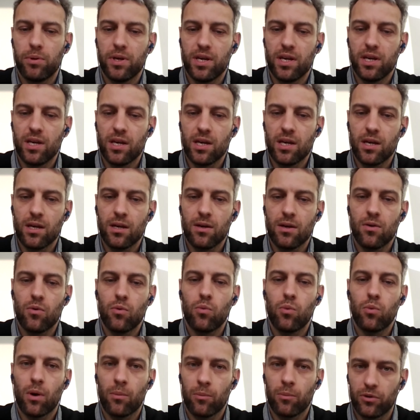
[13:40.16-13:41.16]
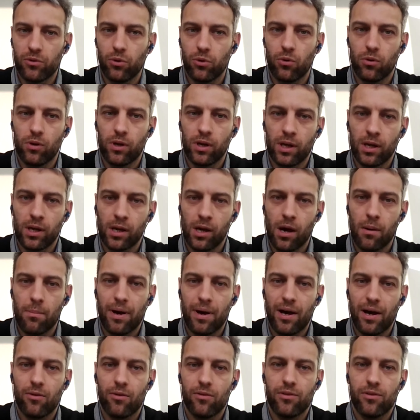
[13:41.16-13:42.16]
would be when we're
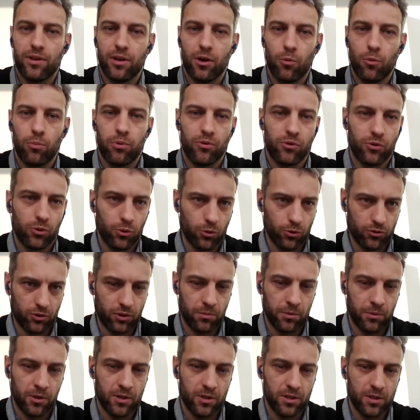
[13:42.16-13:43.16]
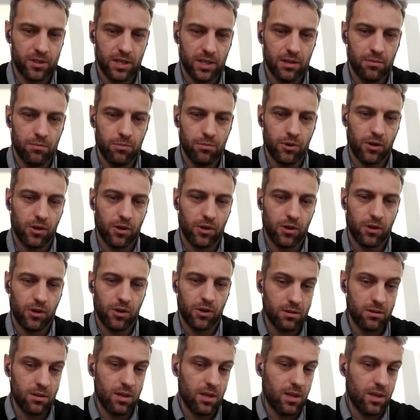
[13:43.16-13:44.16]
talking about the open source community,
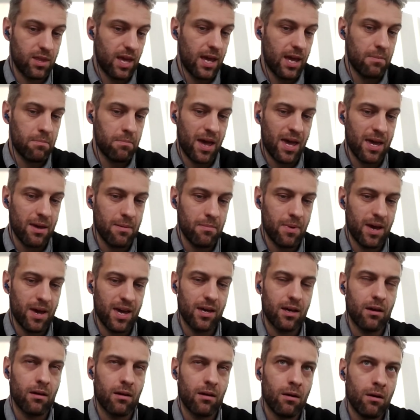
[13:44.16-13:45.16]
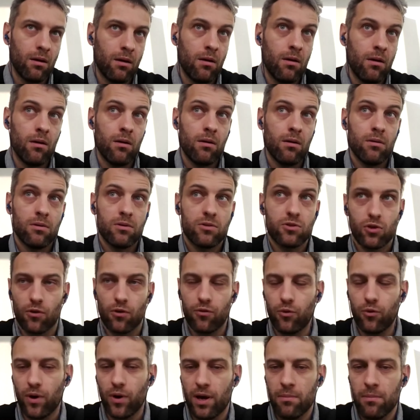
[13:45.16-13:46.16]
because they may make
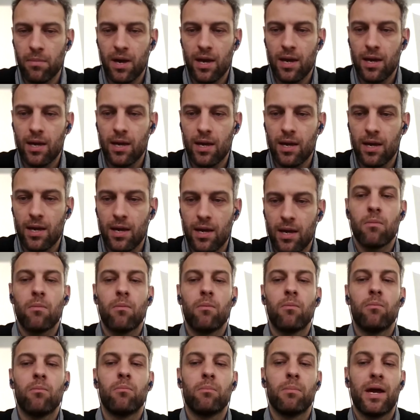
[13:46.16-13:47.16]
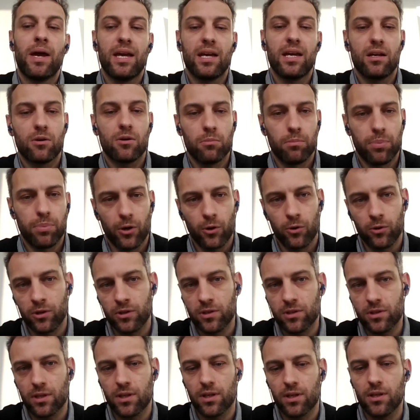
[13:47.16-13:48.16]
software, may make
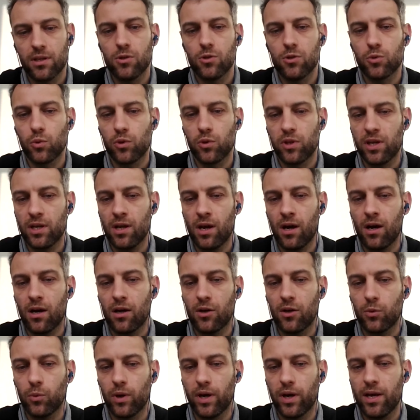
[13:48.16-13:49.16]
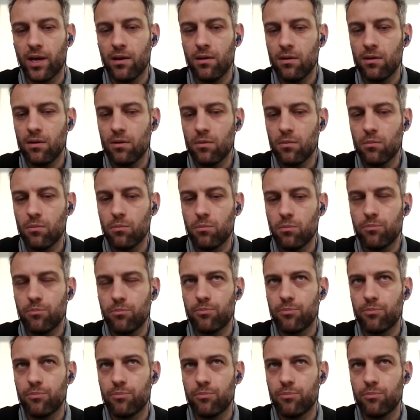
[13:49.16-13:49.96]
components that are used within hardware,